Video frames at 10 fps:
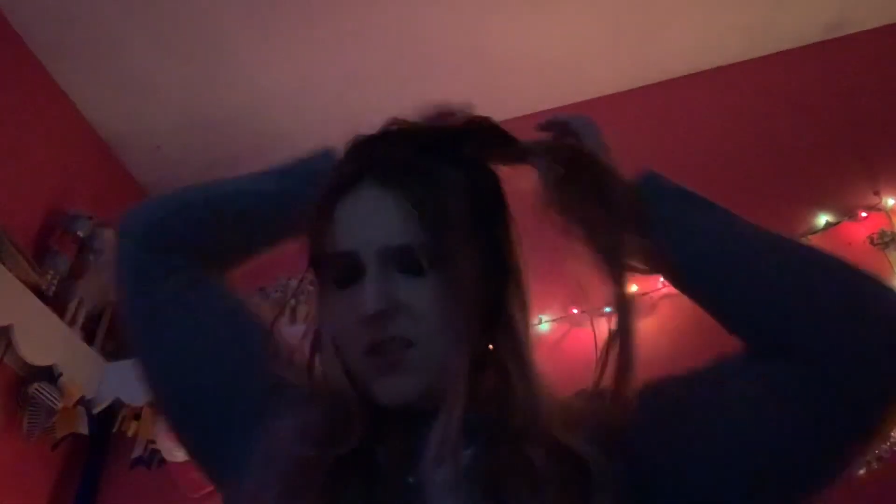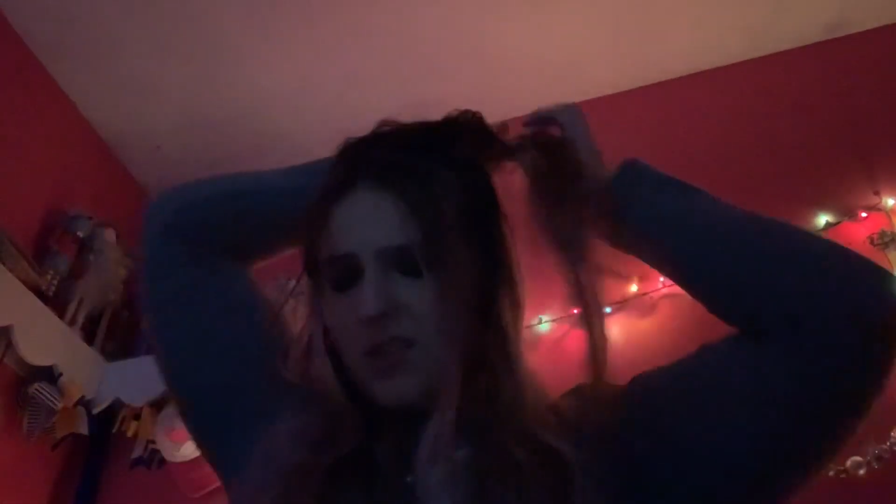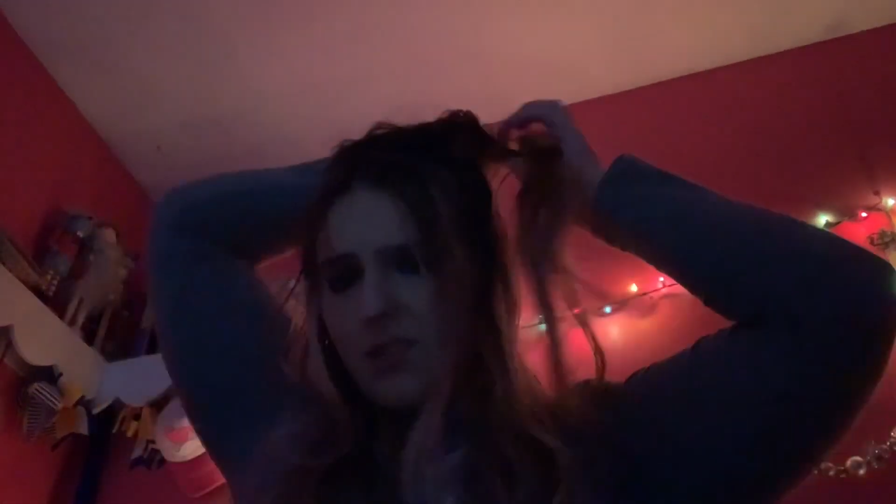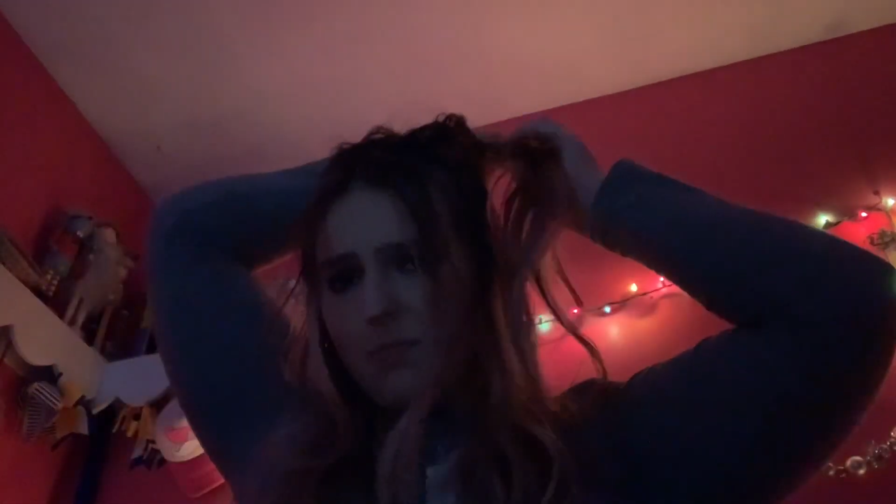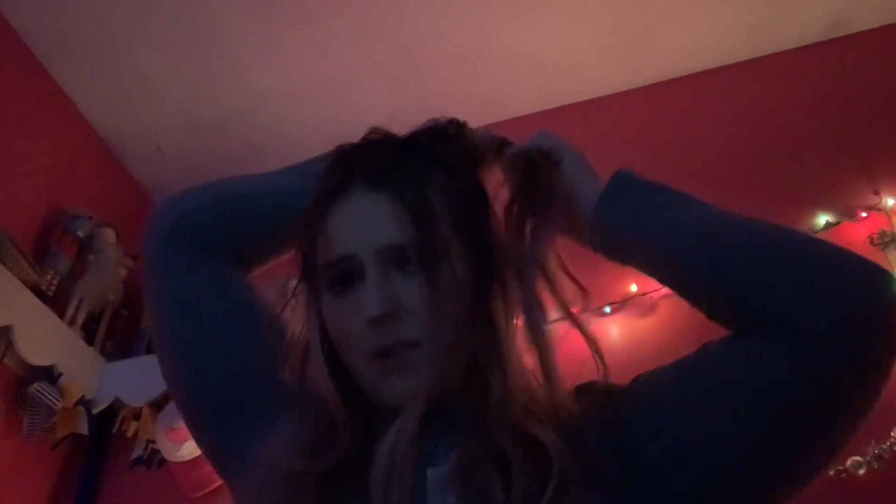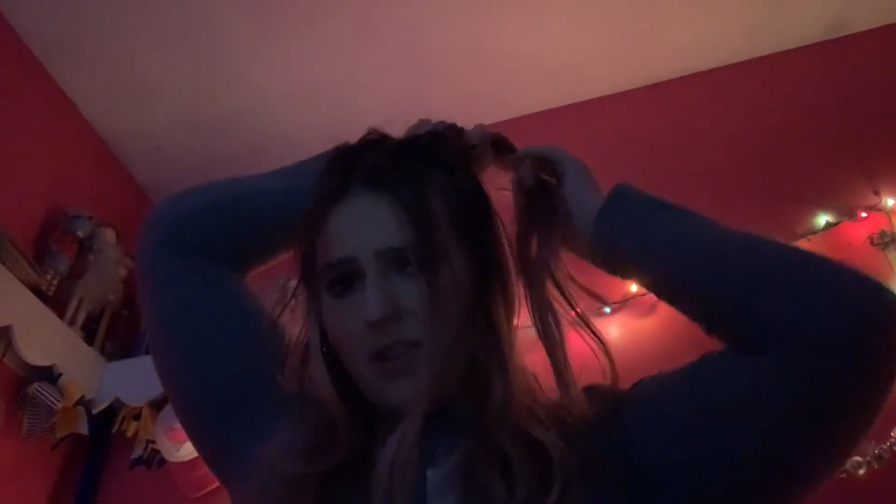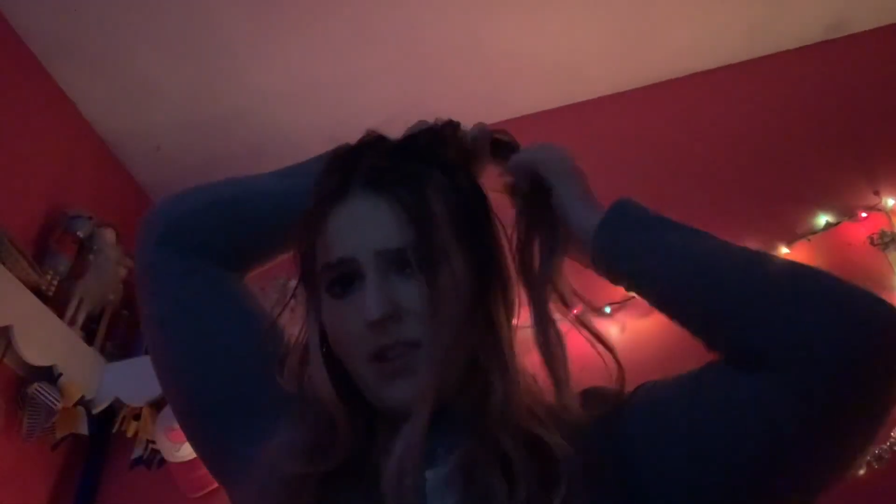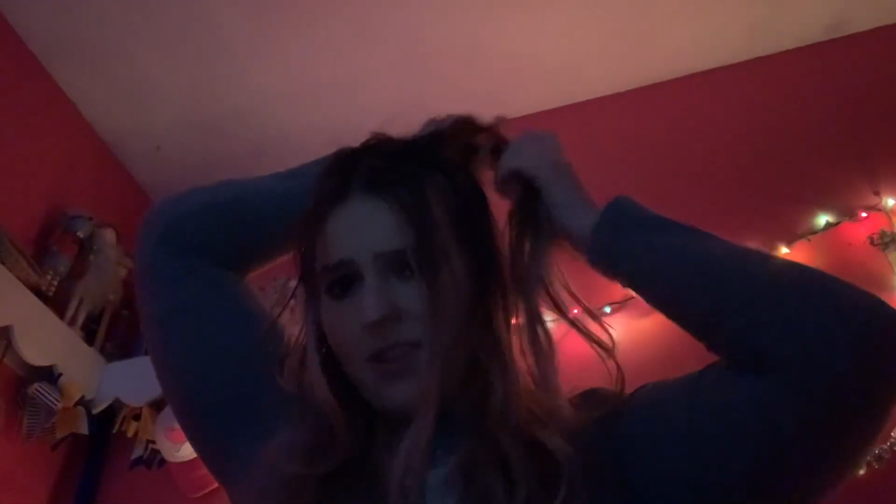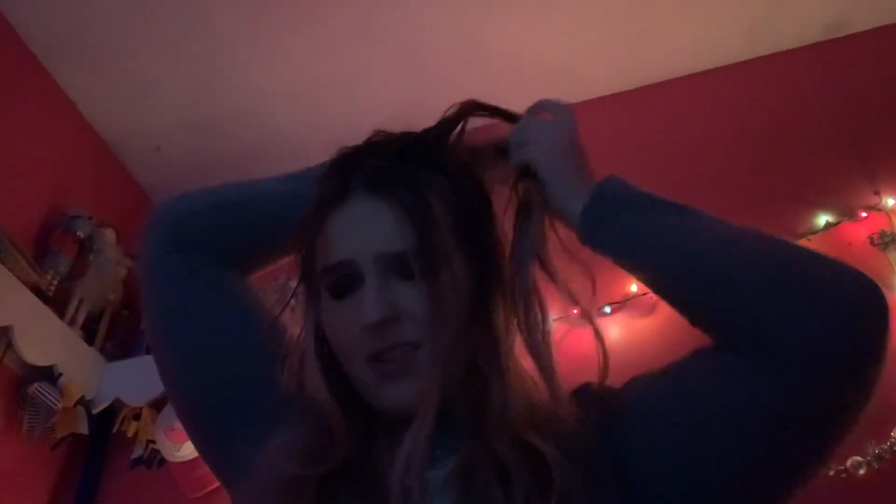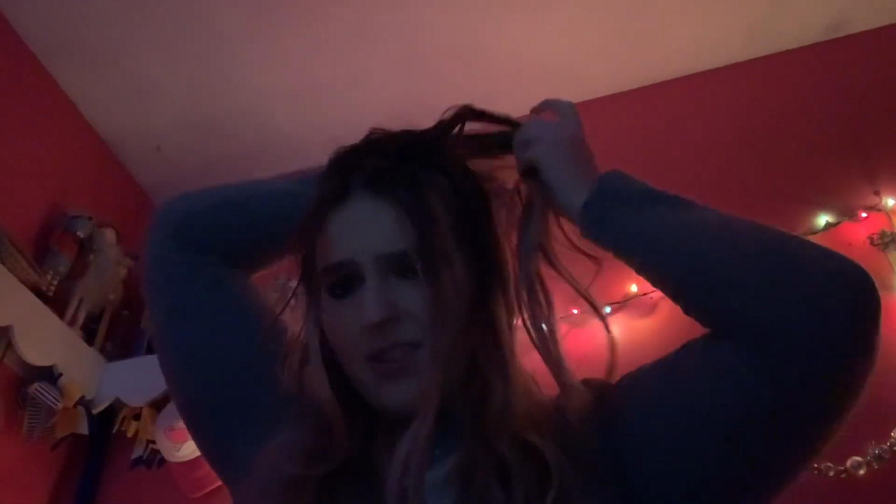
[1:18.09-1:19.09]
It's been in
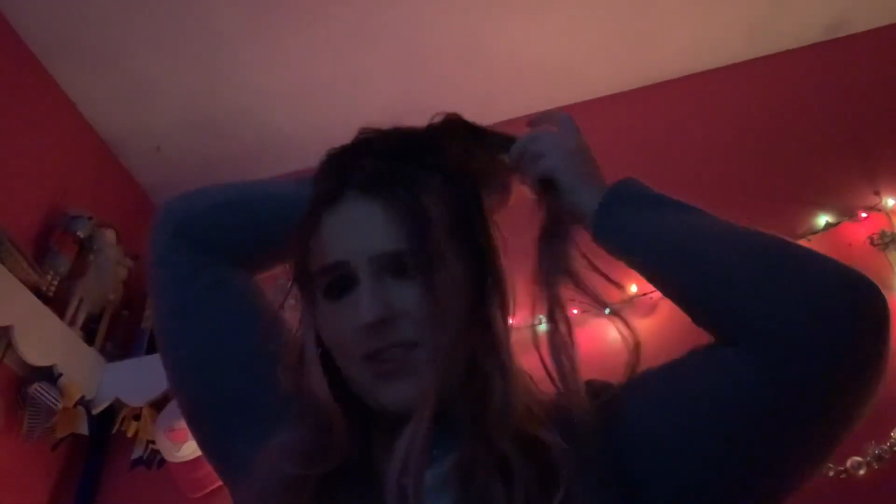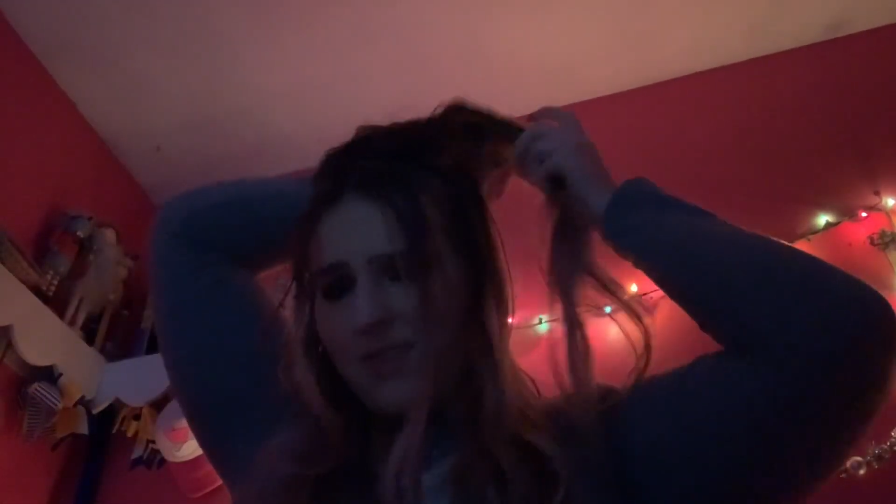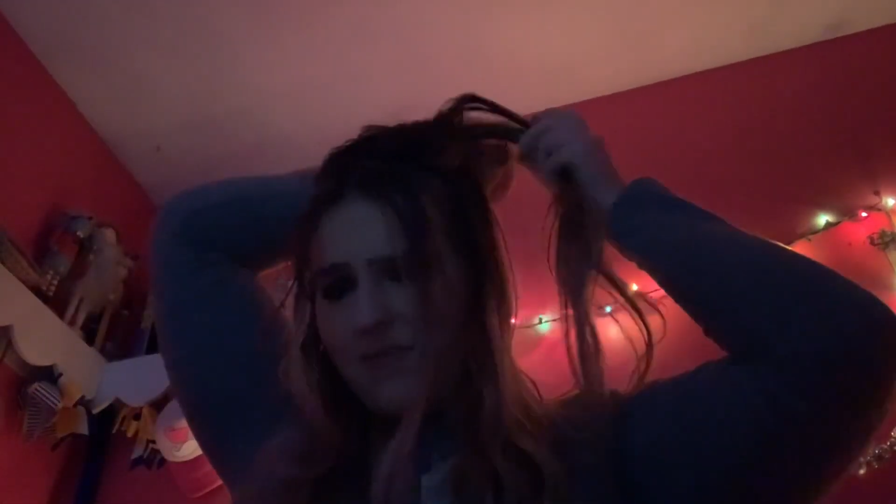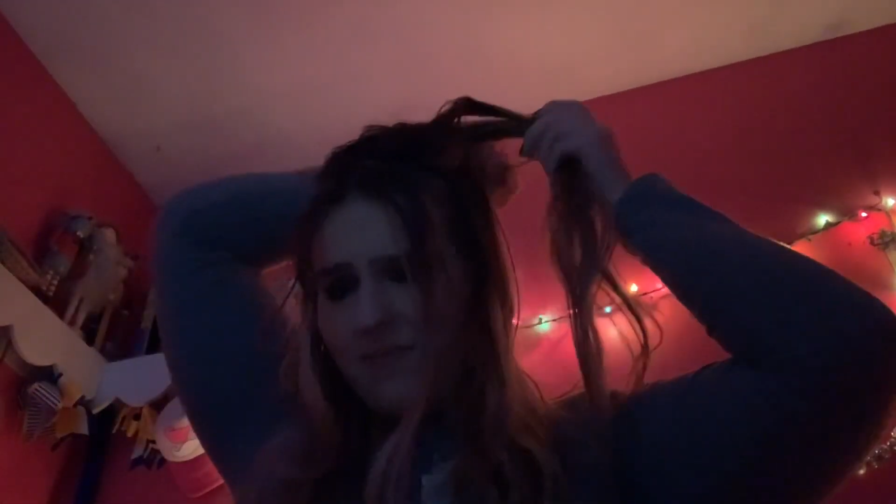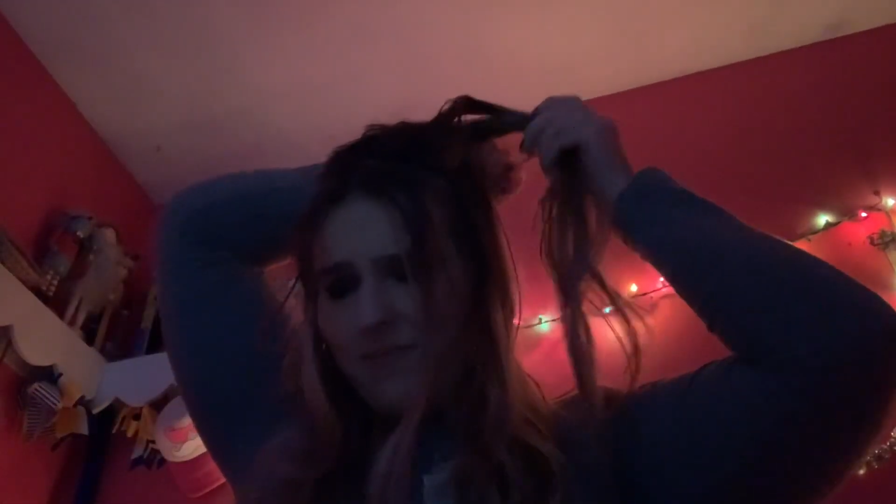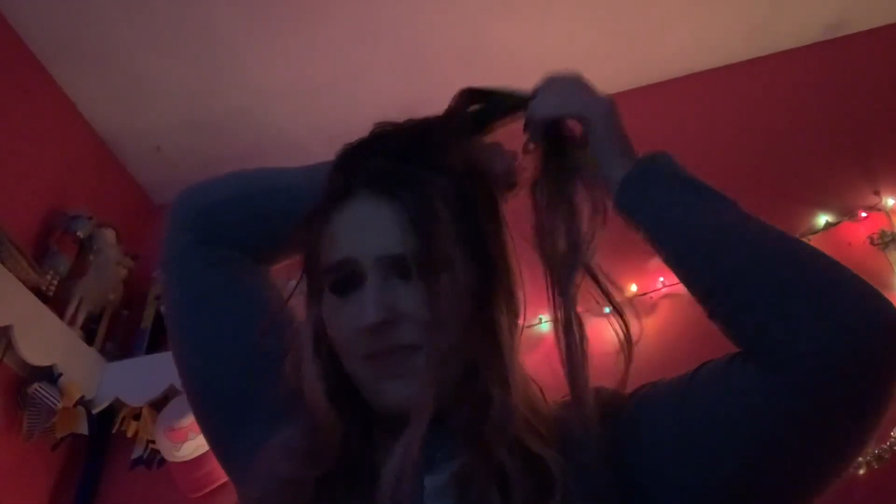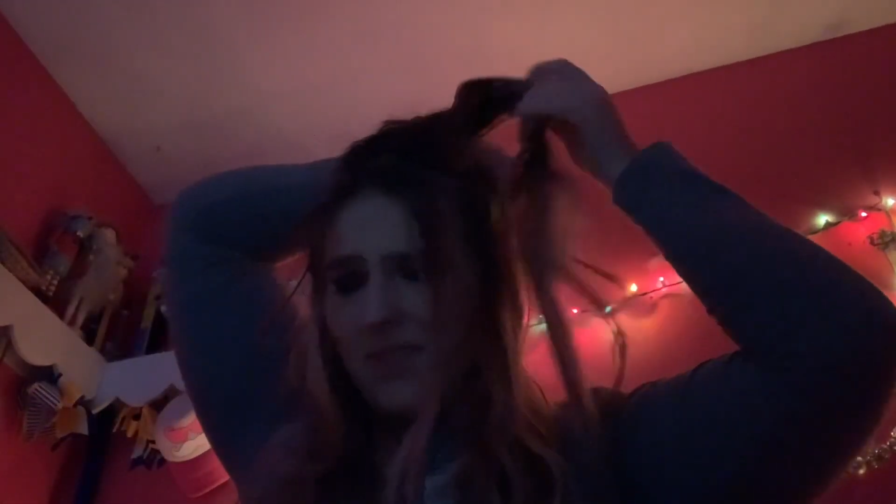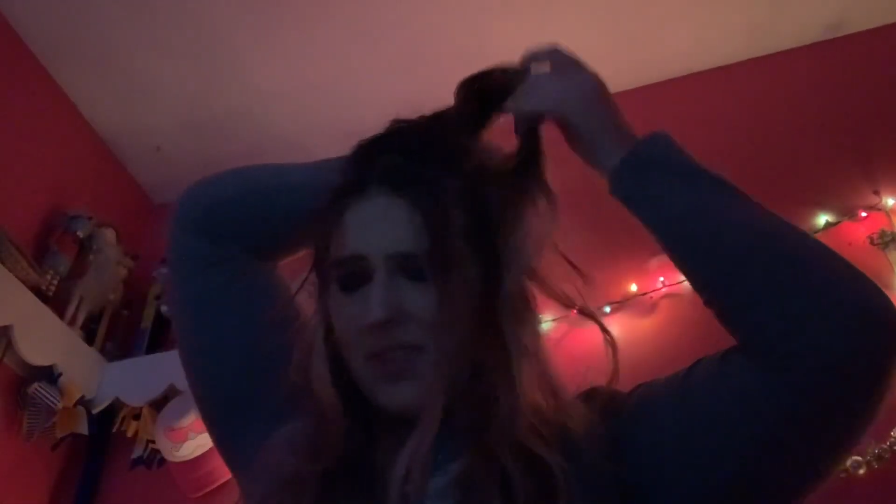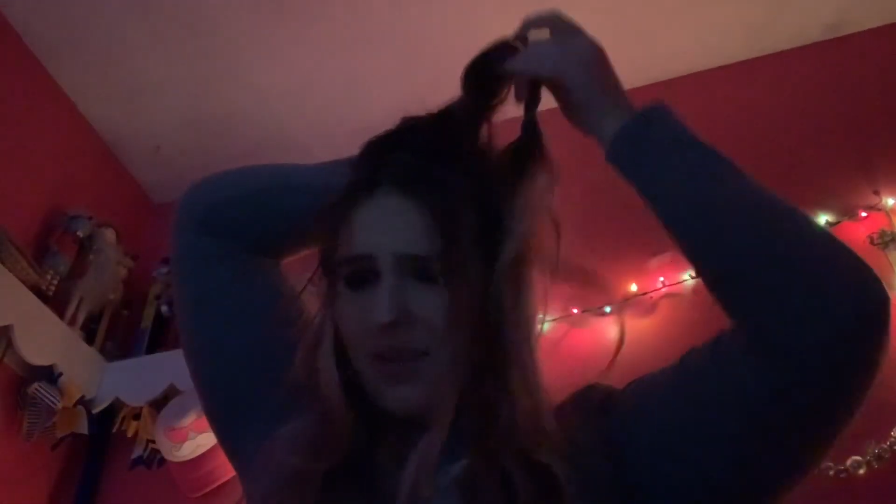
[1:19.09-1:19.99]
this since